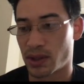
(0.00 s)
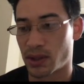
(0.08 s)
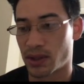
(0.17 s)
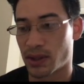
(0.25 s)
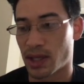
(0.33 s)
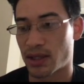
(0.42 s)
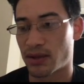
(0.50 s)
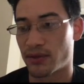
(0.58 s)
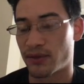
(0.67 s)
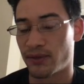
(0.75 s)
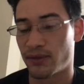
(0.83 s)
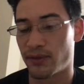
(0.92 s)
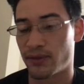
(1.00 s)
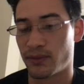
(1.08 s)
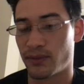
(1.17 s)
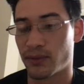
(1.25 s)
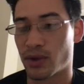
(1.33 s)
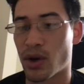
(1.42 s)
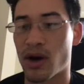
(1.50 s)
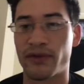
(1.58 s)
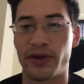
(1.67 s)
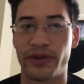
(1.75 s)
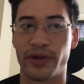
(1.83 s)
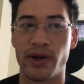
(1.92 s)
kind of go off
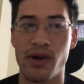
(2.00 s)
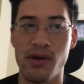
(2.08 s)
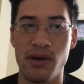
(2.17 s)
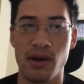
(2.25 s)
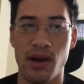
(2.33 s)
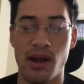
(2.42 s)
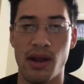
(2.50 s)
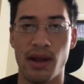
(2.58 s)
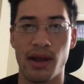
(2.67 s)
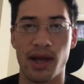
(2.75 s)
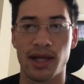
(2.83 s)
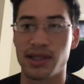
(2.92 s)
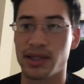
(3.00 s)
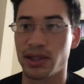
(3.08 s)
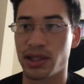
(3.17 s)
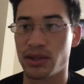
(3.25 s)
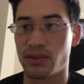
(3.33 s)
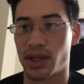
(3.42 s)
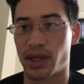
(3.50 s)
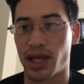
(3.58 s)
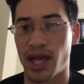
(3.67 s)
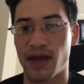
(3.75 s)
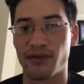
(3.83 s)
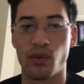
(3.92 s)
on their own. Ideally, you want to
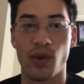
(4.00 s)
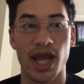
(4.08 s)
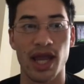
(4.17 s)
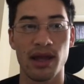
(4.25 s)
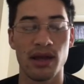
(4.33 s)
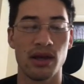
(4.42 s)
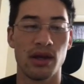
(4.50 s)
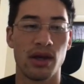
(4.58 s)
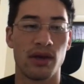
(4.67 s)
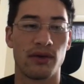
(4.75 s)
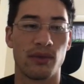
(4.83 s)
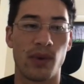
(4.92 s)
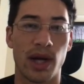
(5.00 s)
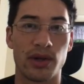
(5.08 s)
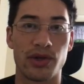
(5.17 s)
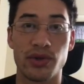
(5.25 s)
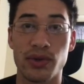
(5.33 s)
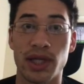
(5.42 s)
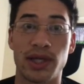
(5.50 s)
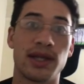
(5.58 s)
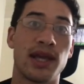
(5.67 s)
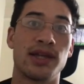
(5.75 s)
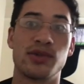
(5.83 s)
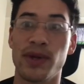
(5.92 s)
have a way where you can
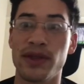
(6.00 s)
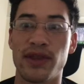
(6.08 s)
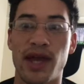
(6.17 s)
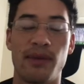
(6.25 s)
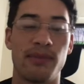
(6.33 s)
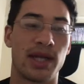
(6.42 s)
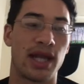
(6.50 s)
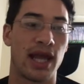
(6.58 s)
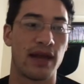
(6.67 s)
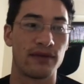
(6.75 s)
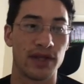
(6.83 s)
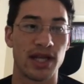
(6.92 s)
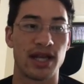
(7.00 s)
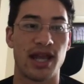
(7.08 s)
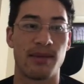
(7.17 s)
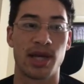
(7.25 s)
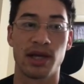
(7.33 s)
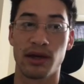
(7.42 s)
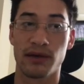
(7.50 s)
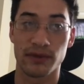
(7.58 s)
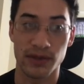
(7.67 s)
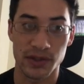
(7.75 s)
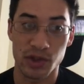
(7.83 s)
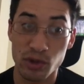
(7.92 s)
engage with them and have the dynamic of
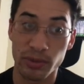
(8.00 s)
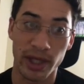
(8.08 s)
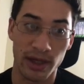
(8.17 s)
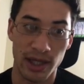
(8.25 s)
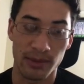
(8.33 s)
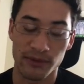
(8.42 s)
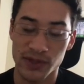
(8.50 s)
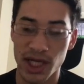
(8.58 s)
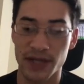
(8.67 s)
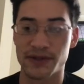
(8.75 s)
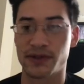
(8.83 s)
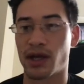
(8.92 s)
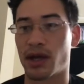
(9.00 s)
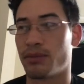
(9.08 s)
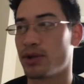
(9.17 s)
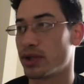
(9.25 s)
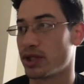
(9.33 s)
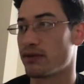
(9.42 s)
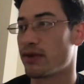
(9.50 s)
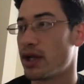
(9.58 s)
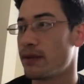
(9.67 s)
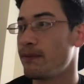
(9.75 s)
this 2-player game of chess be really fun.